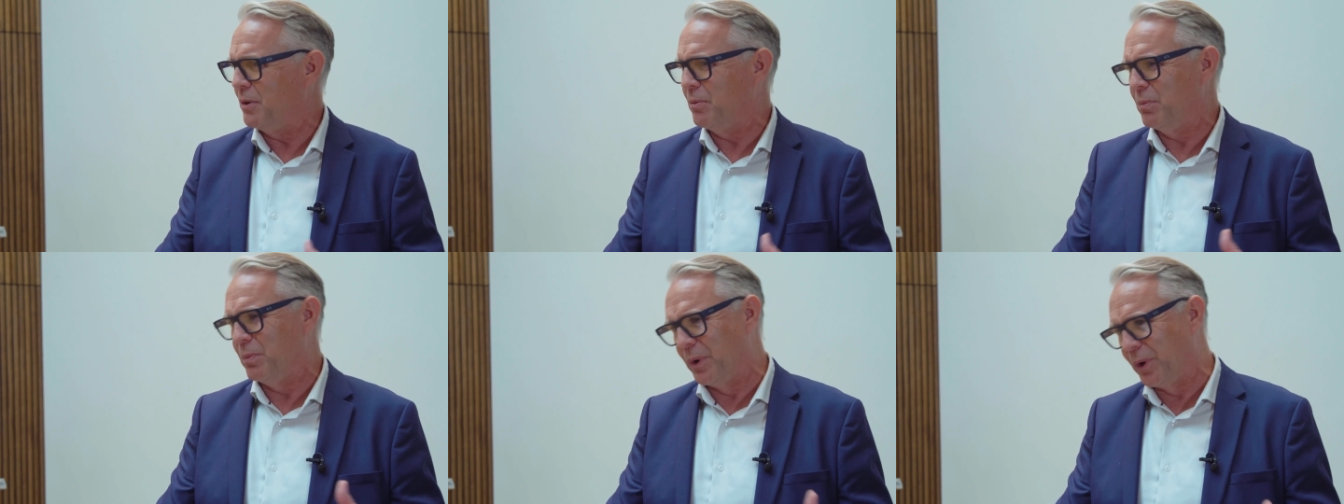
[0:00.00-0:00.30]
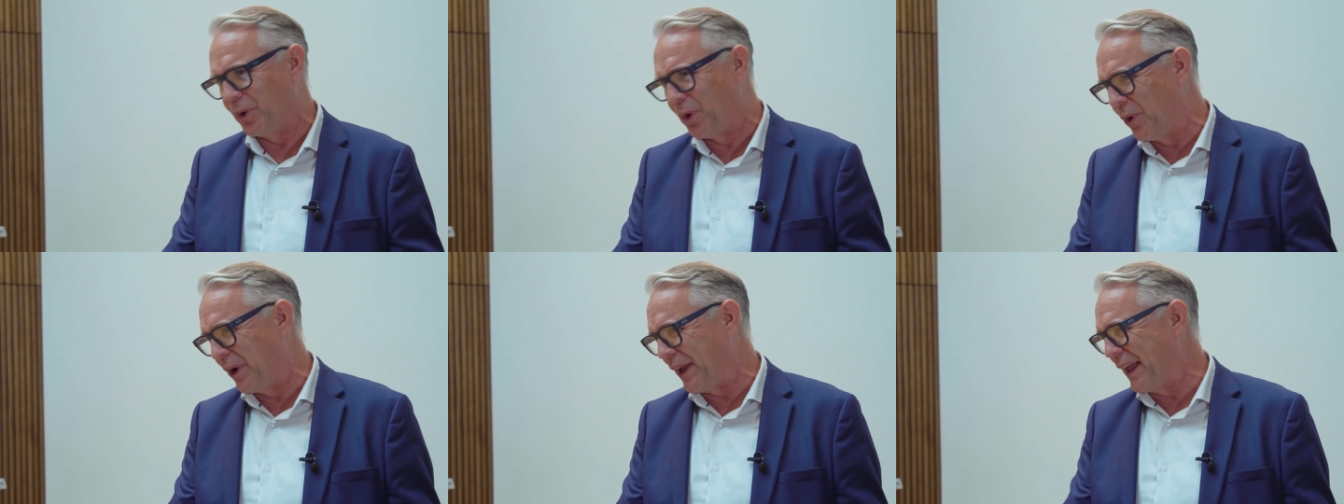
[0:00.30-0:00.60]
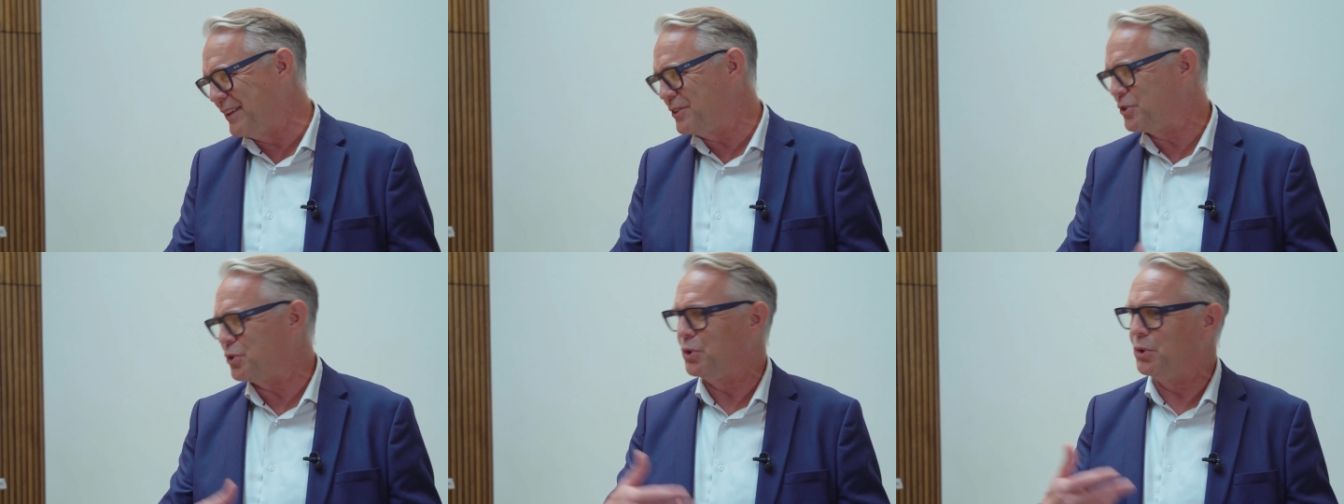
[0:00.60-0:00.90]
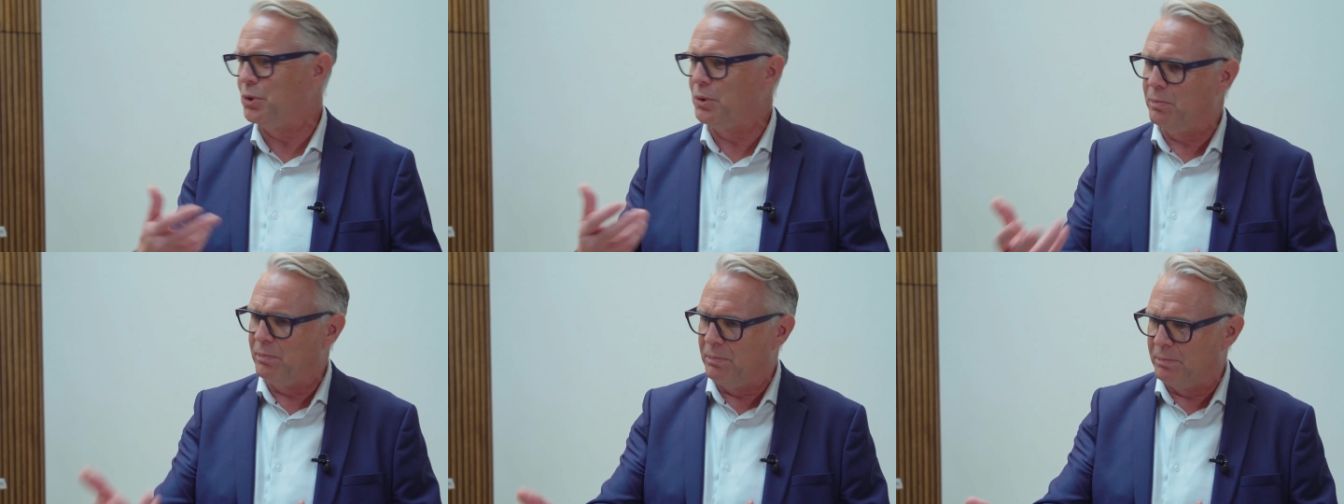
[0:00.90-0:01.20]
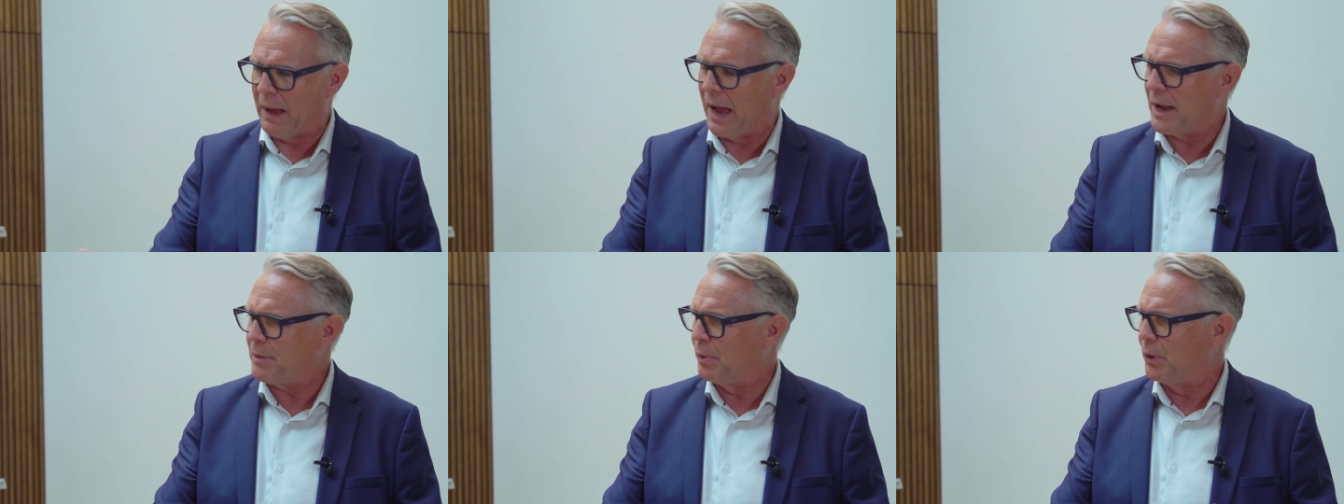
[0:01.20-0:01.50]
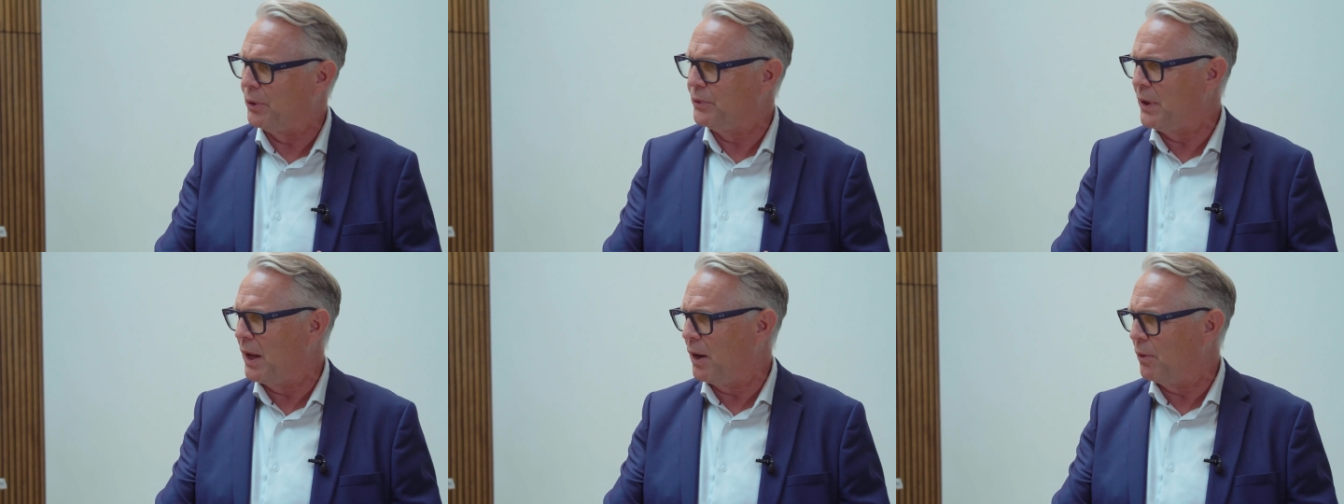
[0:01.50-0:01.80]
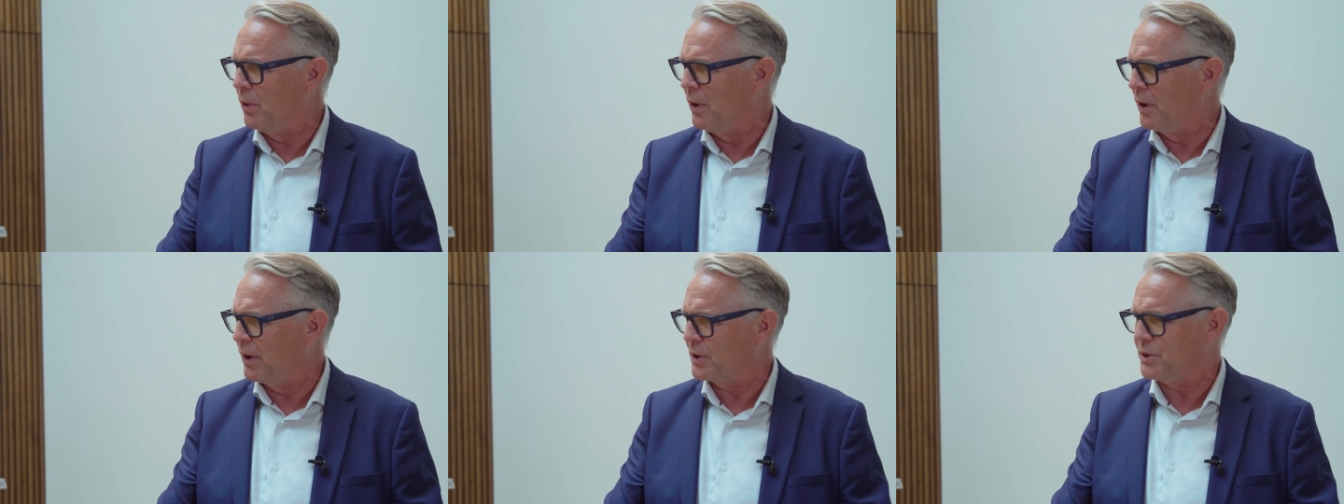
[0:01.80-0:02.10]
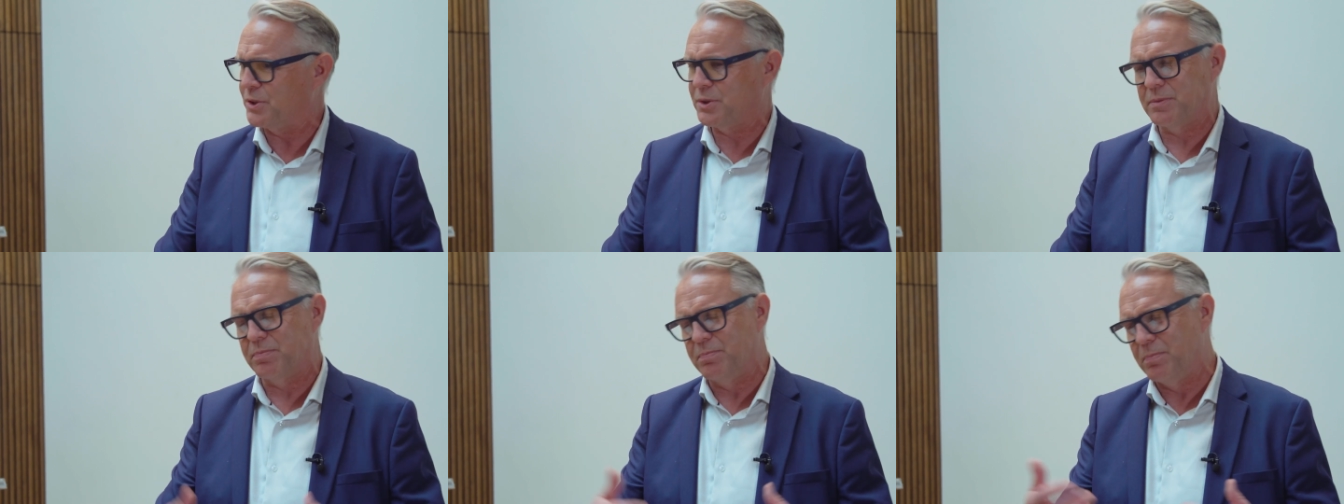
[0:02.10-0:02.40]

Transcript: we're going into backbone networks,